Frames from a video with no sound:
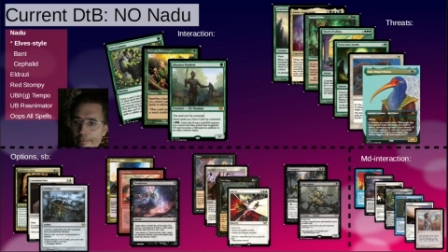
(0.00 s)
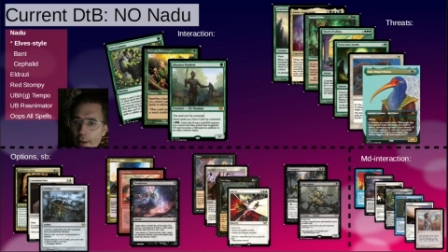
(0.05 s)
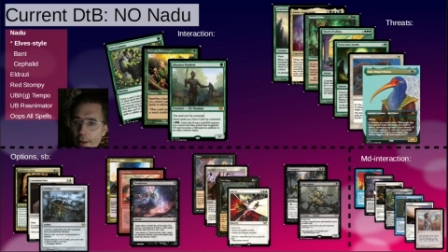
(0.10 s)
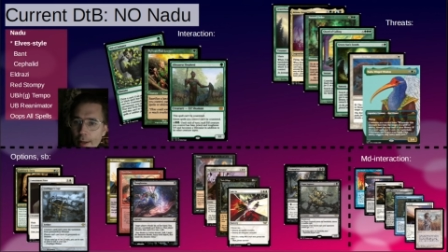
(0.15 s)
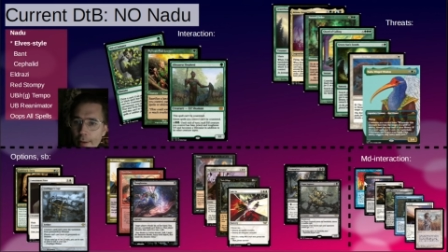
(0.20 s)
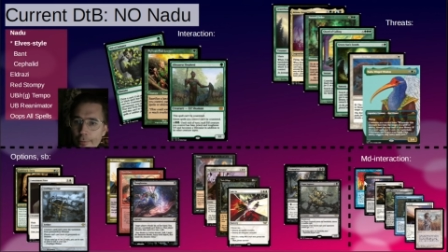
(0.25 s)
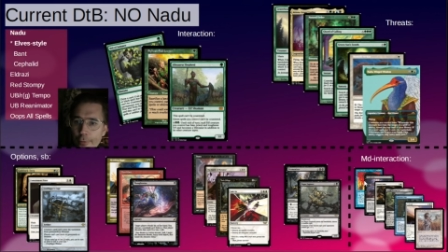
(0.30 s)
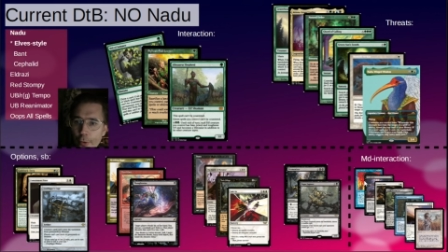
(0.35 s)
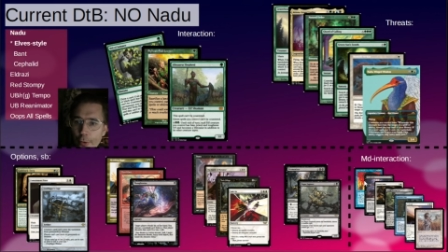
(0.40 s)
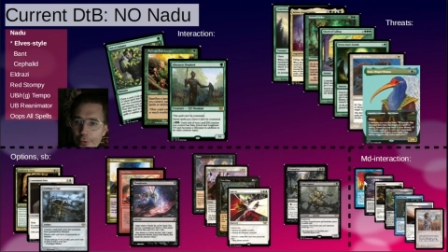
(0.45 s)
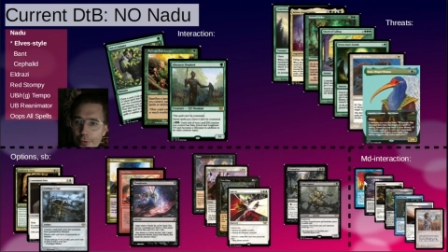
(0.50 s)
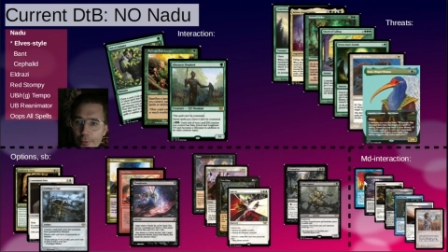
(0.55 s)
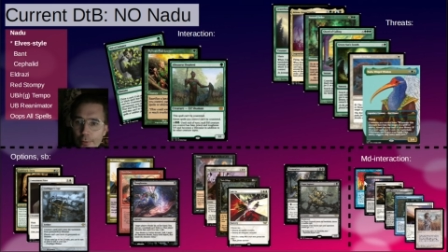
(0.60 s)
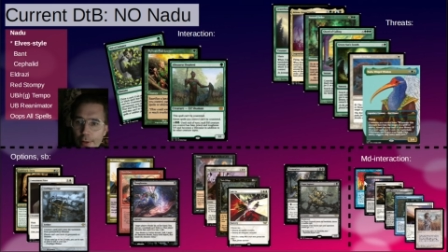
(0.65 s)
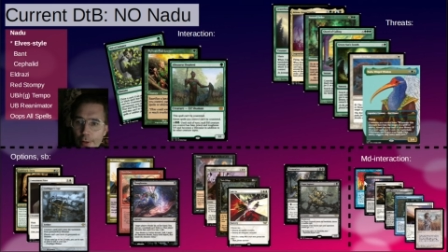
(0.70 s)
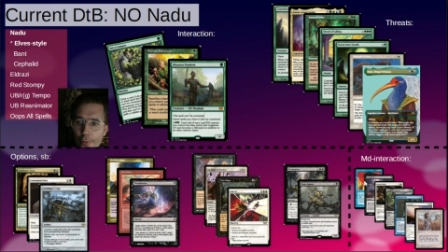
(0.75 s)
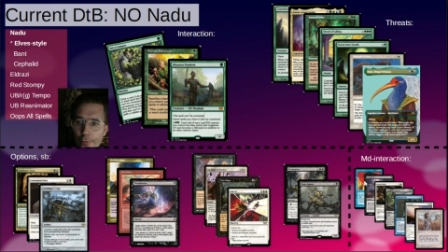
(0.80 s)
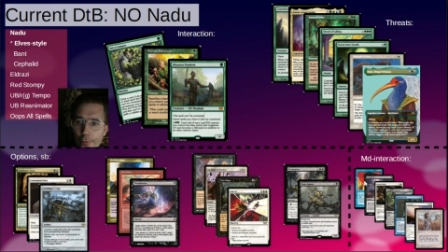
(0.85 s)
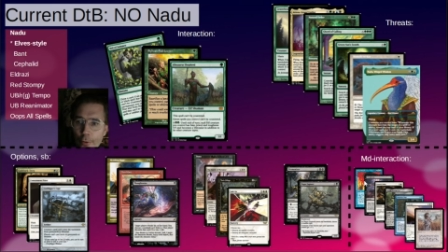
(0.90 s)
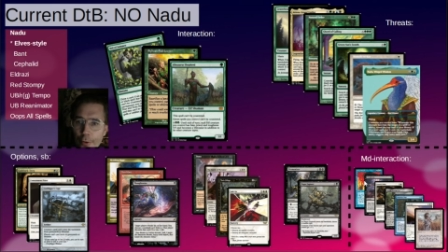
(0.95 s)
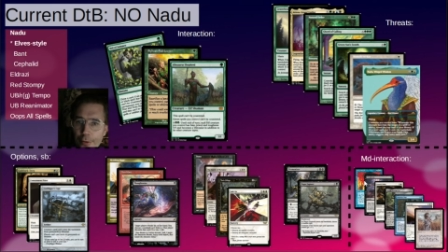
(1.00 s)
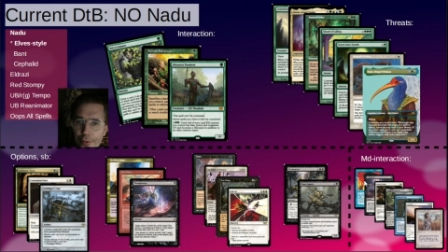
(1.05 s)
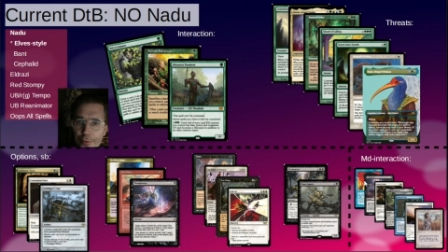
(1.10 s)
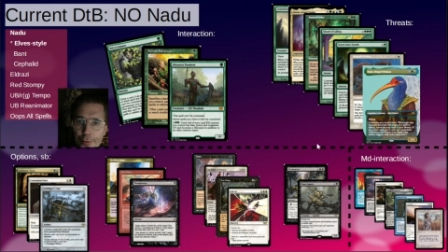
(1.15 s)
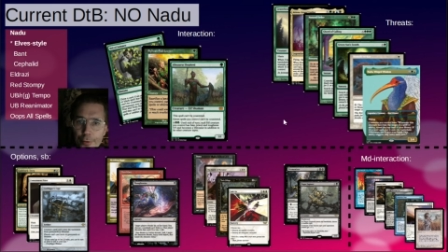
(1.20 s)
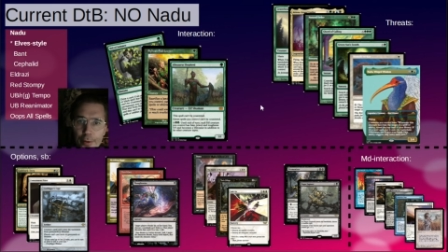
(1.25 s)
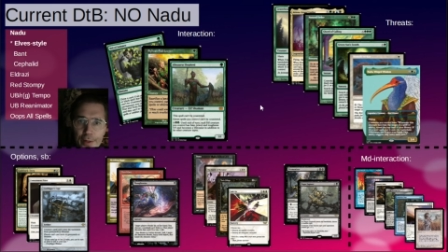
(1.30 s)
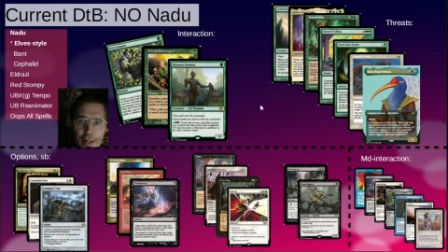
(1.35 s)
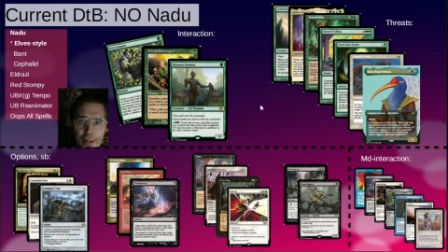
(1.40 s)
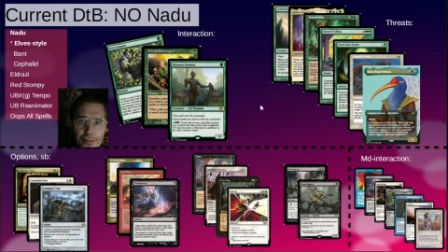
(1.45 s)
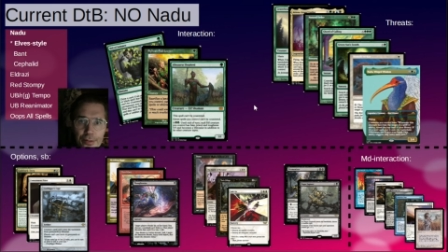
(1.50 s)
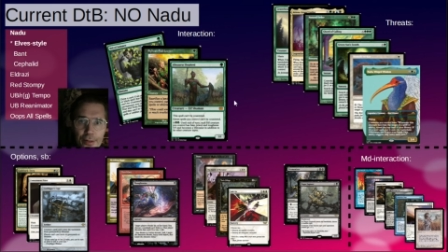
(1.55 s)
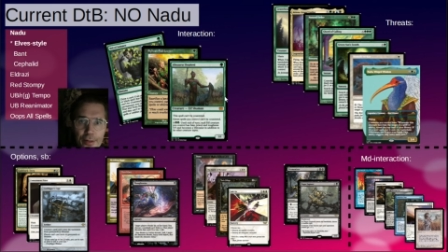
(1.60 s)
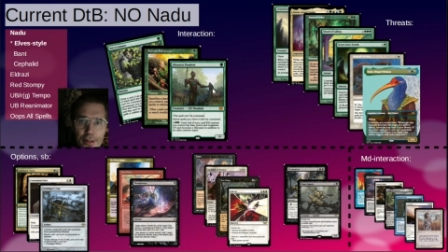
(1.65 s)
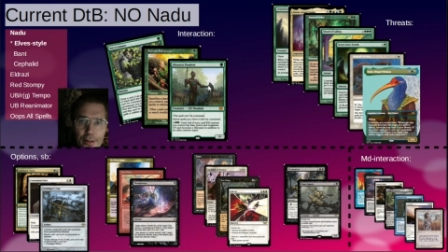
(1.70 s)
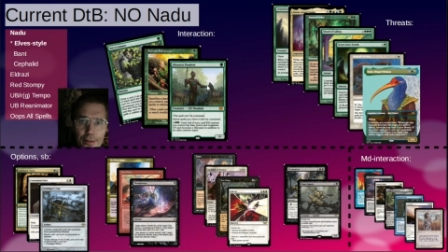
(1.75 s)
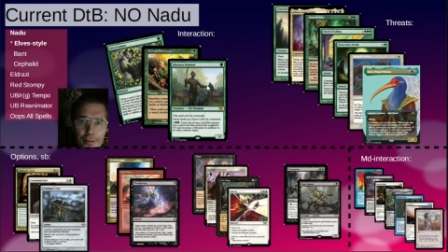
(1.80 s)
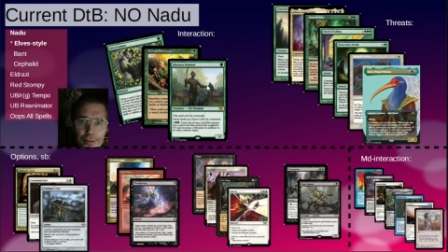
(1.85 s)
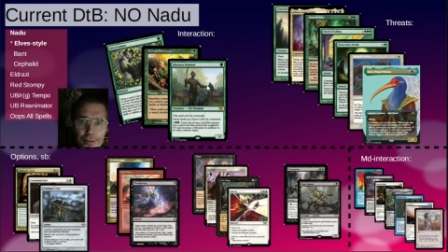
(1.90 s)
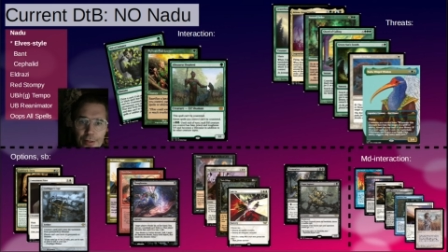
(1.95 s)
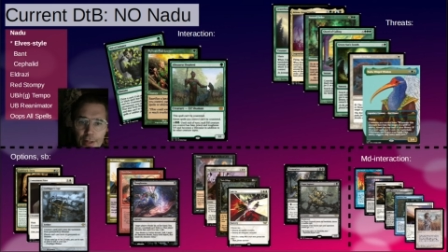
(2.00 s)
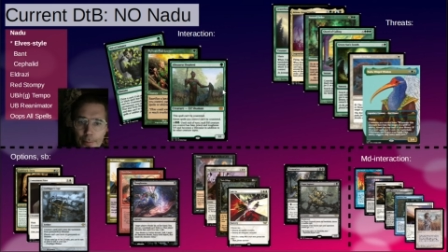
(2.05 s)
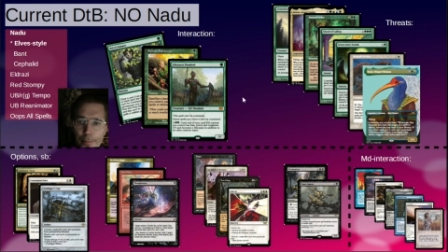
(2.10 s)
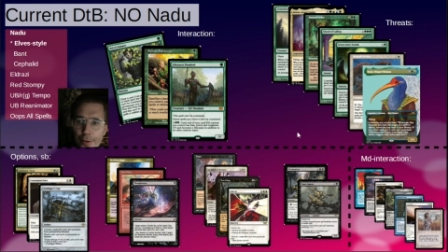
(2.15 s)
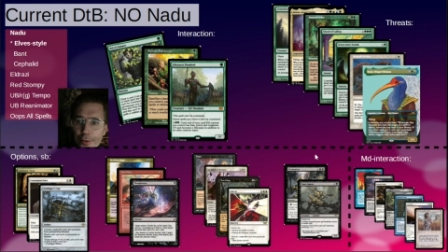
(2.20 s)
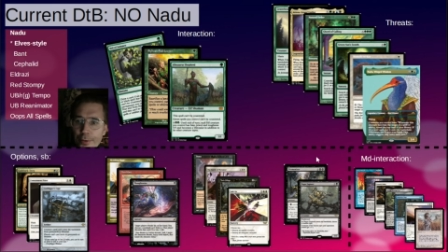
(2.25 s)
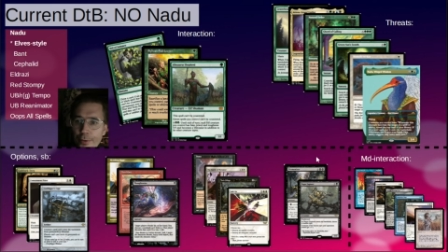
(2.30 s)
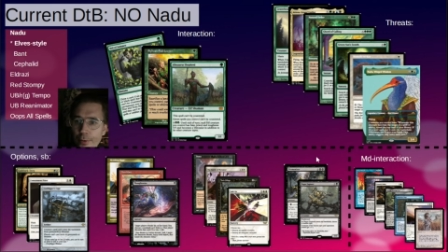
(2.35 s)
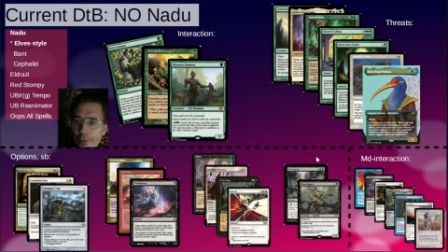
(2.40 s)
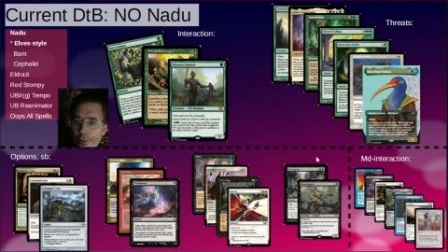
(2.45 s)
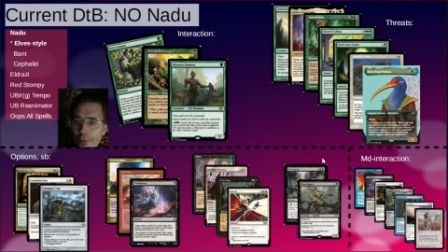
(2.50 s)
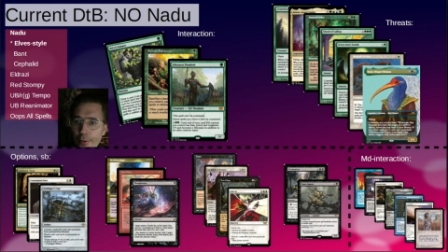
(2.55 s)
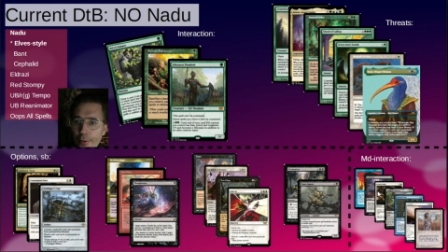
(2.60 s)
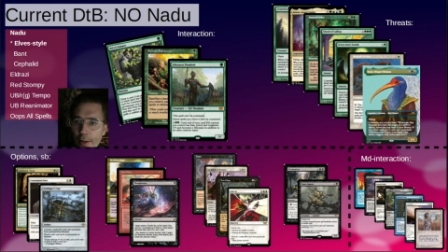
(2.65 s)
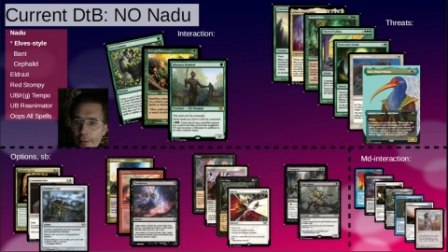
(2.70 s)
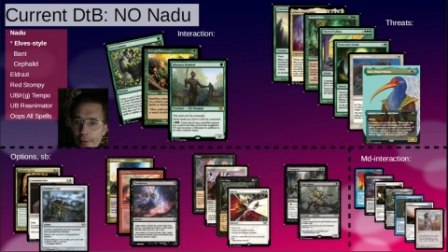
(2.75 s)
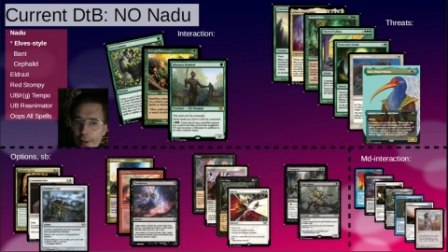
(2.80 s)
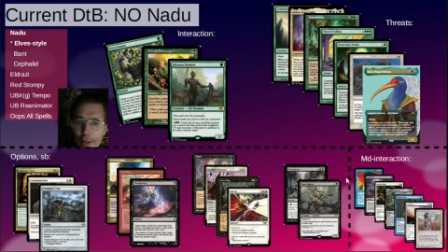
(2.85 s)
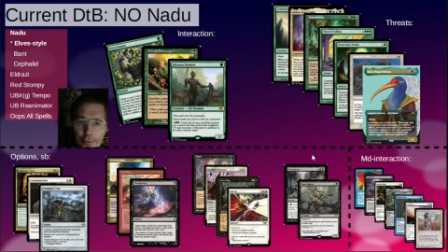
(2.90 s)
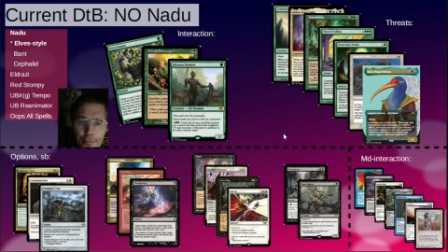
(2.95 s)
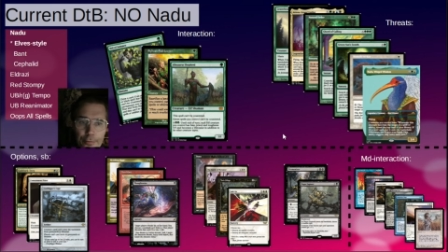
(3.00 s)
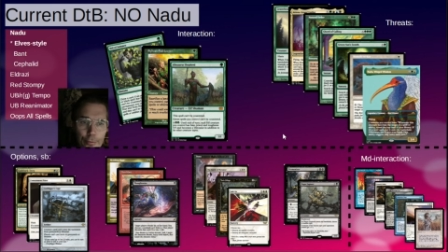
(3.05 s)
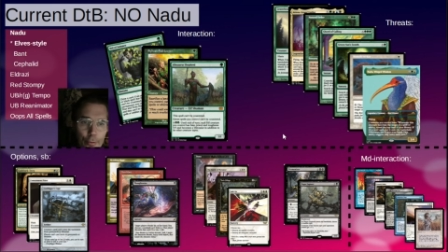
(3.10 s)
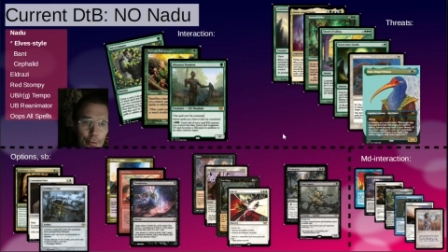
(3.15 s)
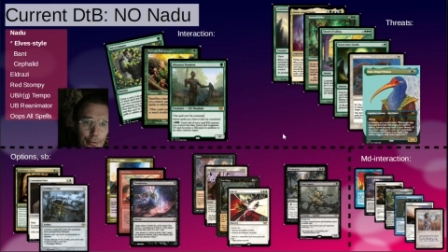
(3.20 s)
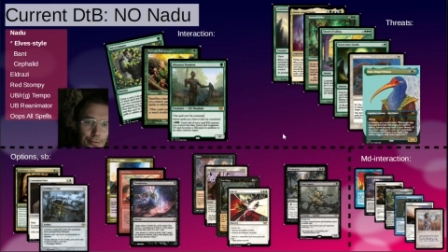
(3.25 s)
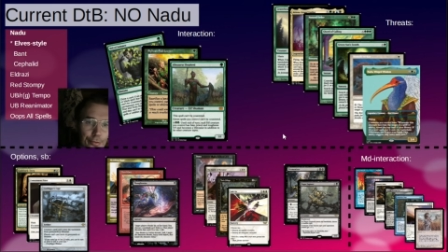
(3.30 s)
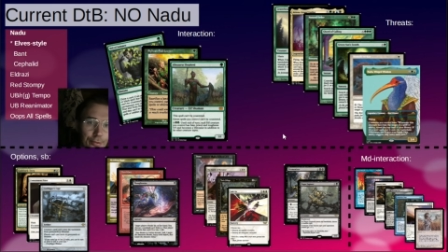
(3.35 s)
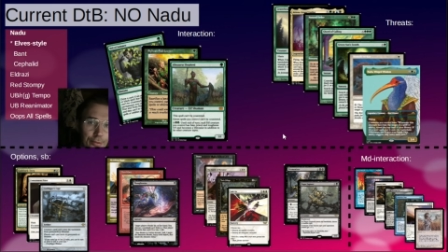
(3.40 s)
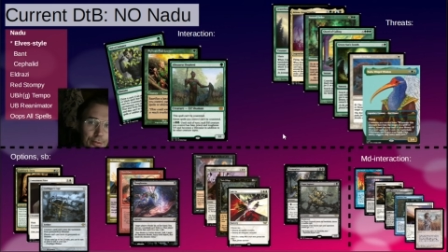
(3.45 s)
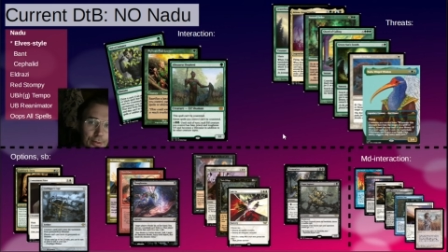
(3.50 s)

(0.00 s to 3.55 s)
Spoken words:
And Force of Will, of course. If you can answer the Shepherd, you have Live Force.